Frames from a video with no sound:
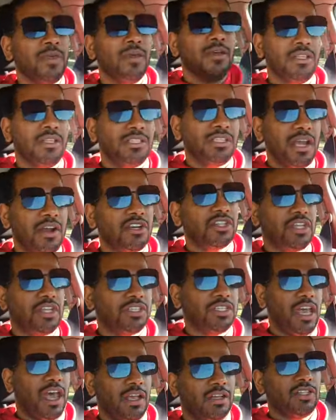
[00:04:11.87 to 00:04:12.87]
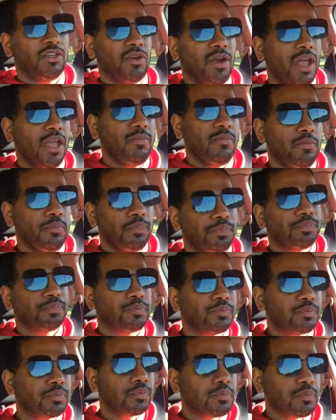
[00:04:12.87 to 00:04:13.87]
the terrorist attacks, right?
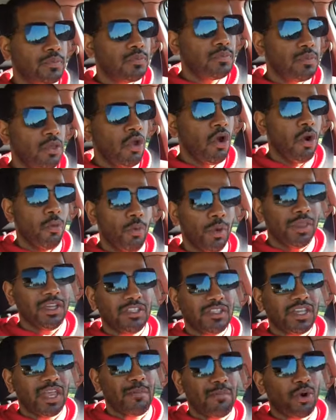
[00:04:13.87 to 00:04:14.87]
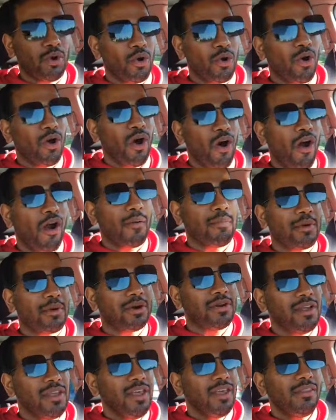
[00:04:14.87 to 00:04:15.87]
Or when they say Pearl
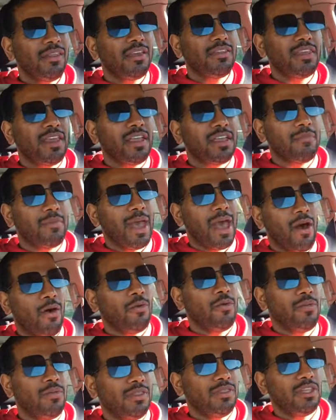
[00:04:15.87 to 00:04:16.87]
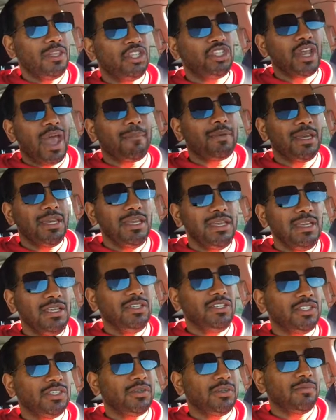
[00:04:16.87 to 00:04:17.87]
Harbor, they think about the
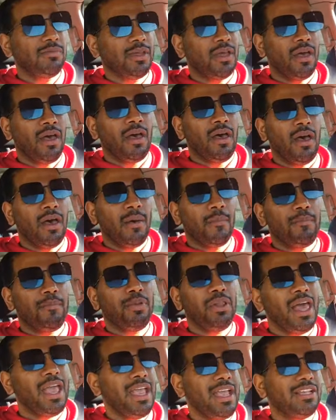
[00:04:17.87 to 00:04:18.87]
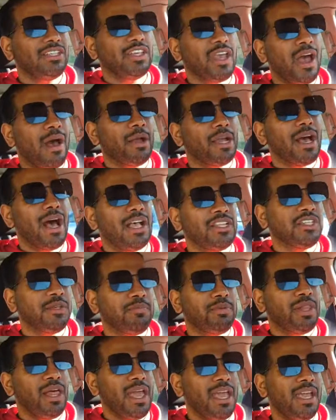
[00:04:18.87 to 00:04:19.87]
Japanese uh, planes, kamikaze
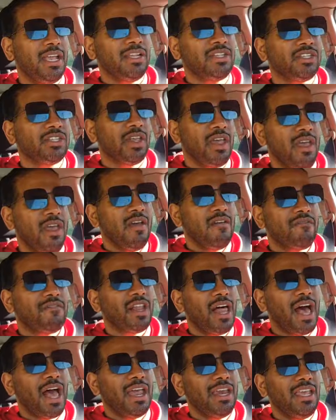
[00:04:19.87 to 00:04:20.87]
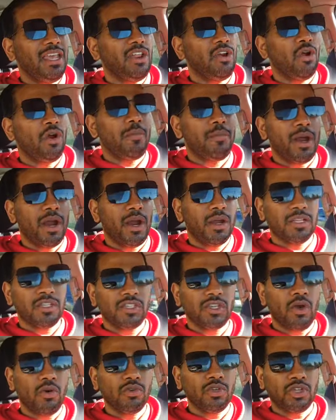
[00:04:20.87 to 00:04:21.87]
planes, flying in on American
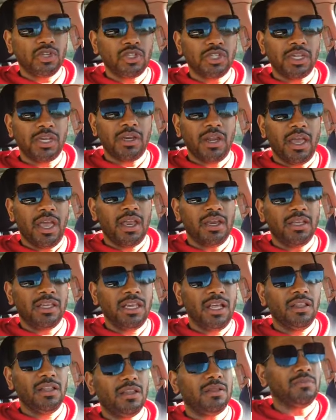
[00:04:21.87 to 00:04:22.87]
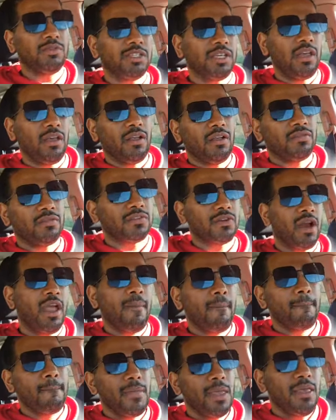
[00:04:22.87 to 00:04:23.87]
soldiers and, and killing themselves,
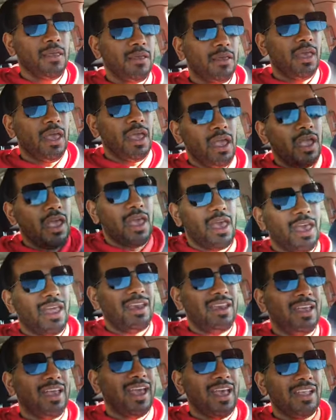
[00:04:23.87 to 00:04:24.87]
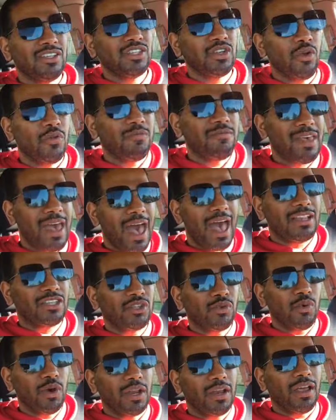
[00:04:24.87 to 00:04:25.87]
right? And and so
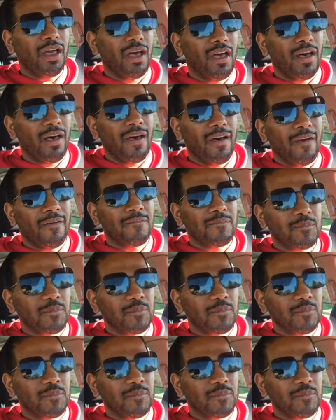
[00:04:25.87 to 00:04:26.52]
that's what uh,